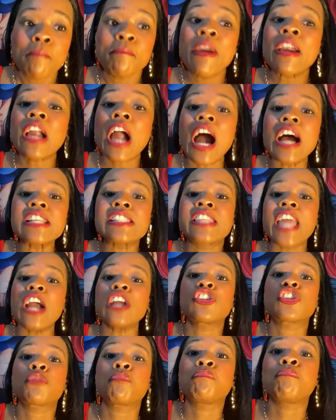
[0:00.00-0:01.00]
because
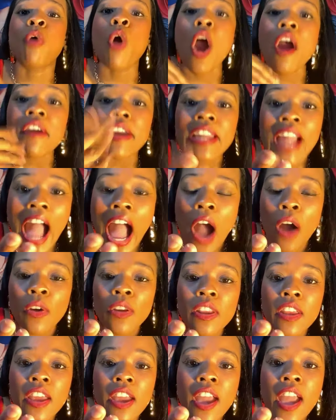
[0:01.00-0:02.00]
they're pouring
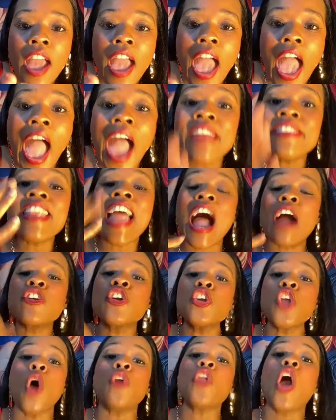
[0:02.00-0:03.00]
out and now
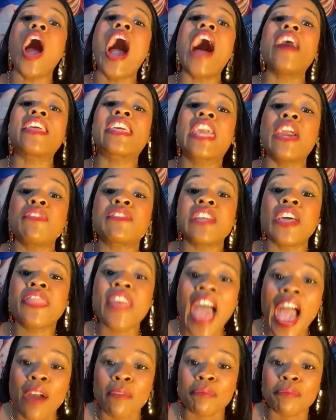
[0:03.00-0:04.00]
you don't know how to give to
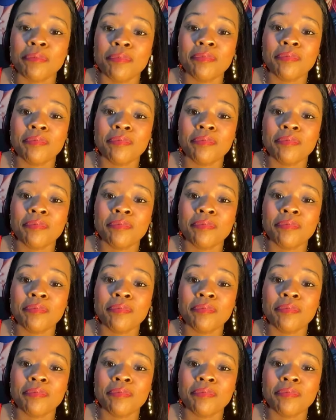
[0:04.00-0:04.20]
them.